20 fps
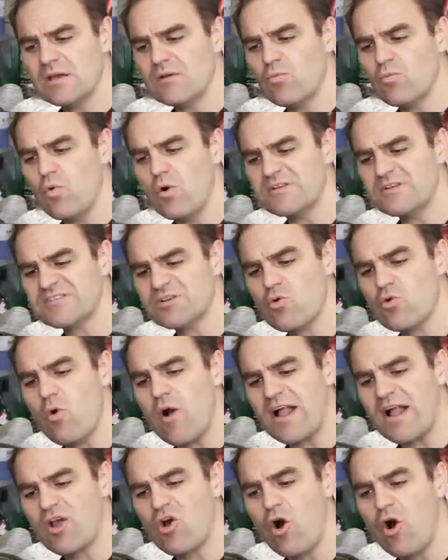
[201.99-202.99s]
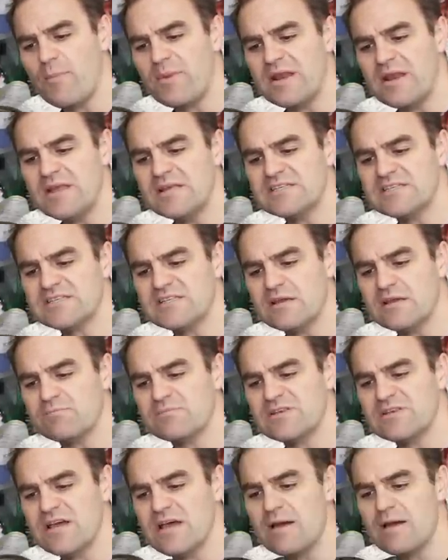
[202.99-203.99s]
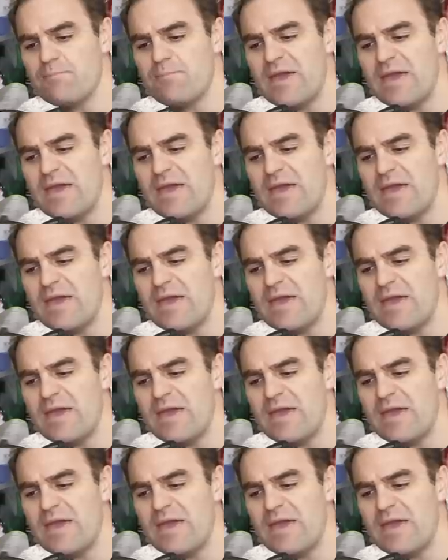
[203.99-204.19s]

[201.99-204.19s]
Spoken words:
what's quite common is that